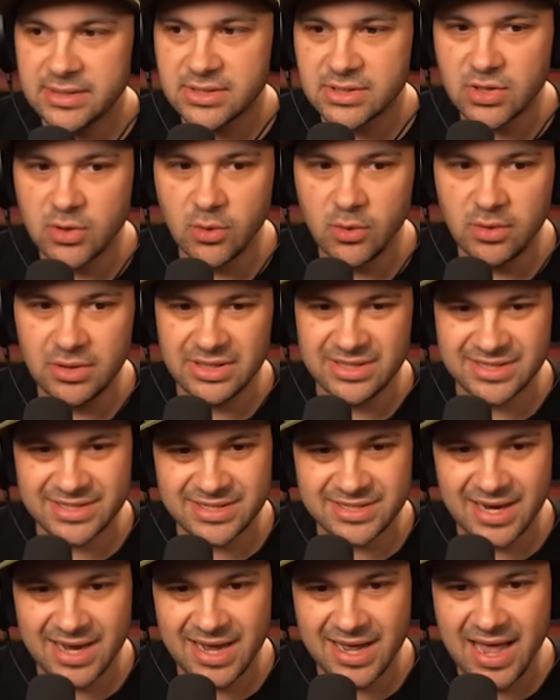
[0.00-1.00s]
school and
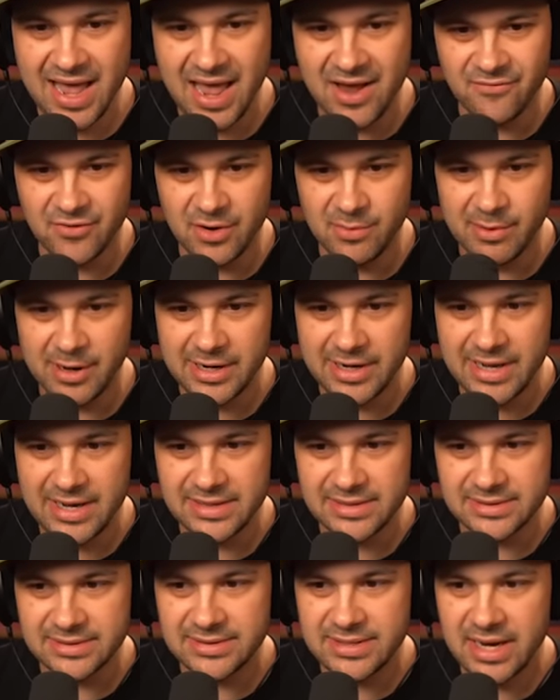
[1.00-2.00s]
saw everybody
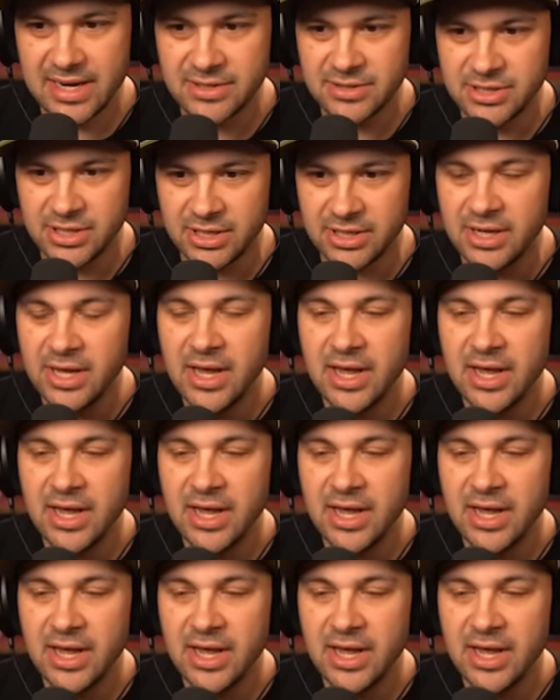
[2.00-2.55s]
in detention